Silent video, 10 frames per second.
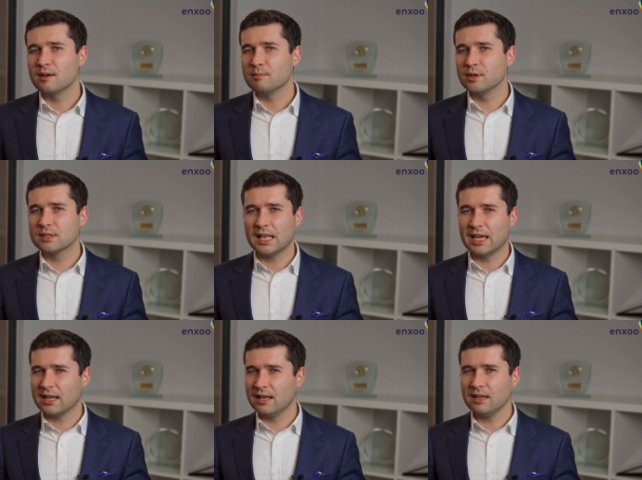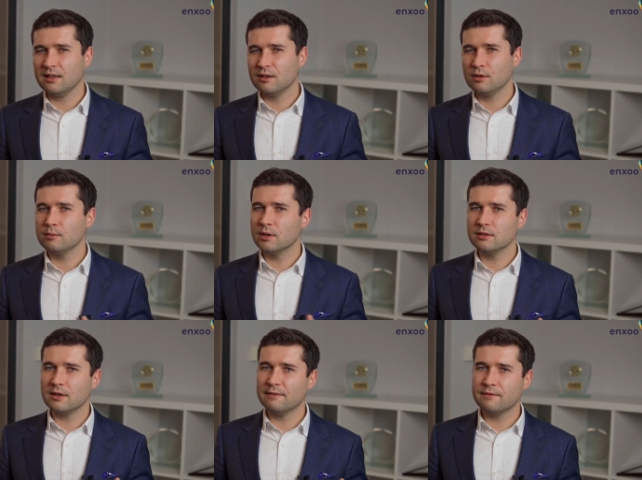Most likely, you'd want
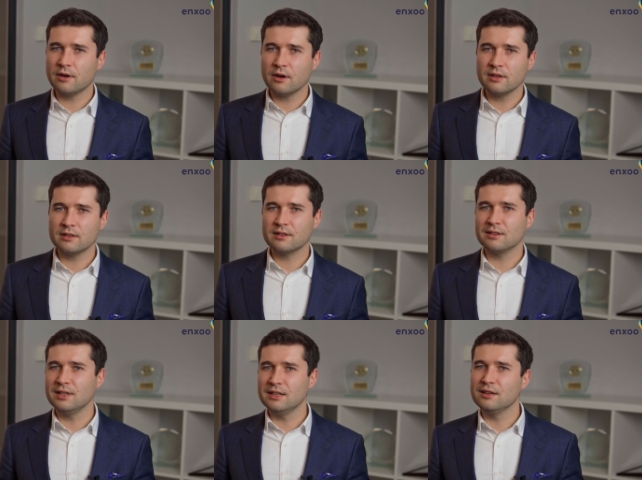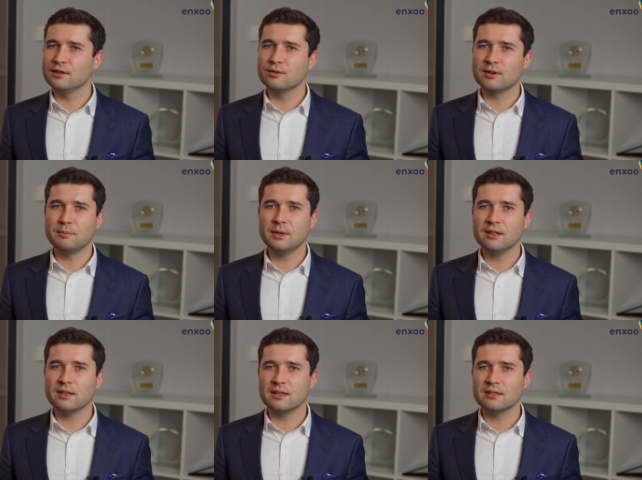to avoid needing to
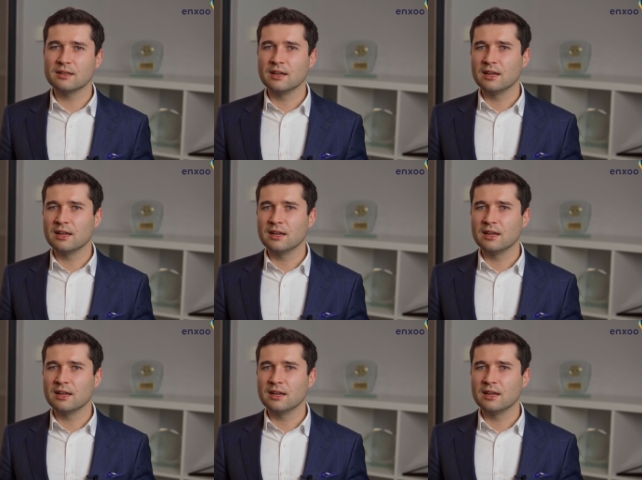rebuild it